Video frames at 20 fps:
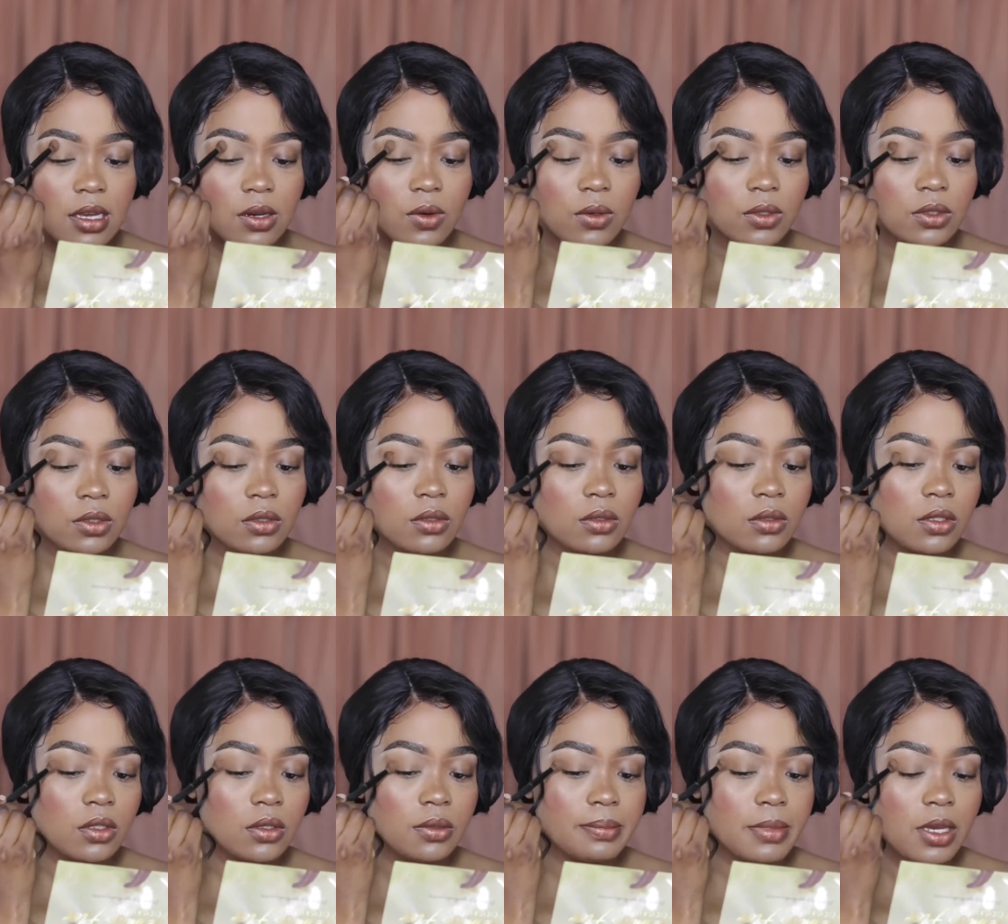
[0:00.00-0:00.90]
Also,
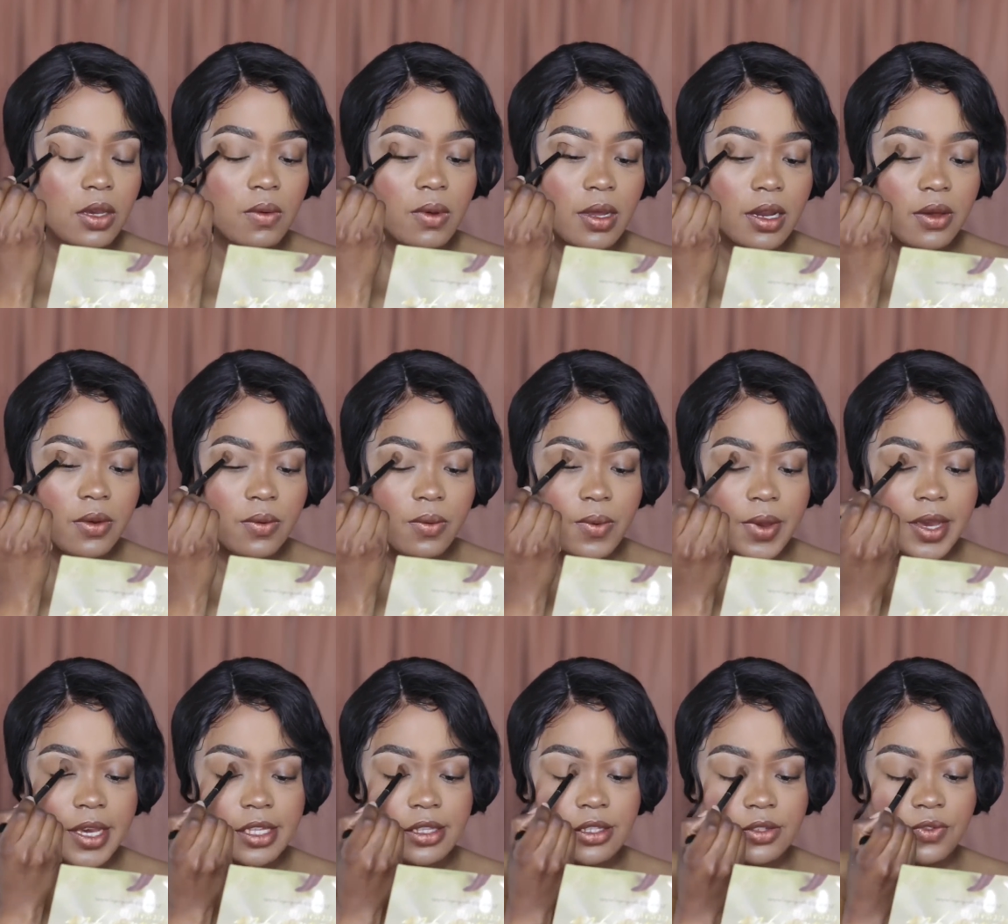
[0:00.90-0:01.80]
you may want to
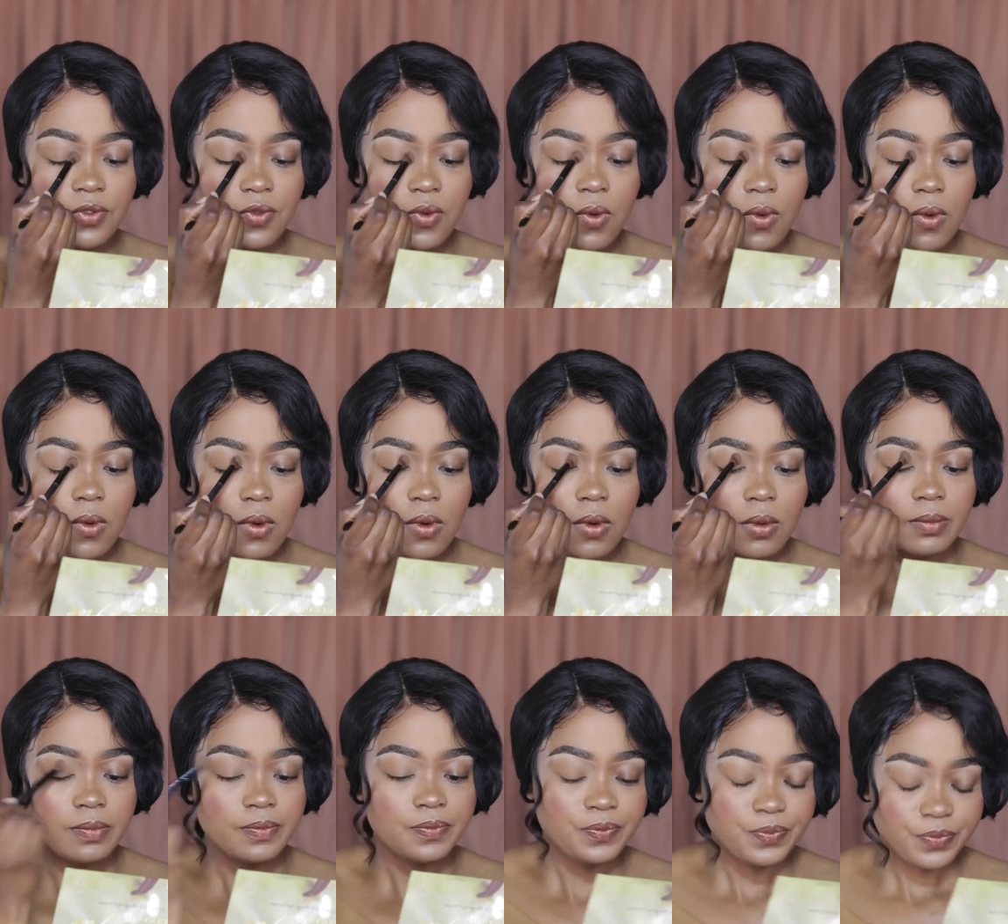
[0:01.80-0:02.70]
wait for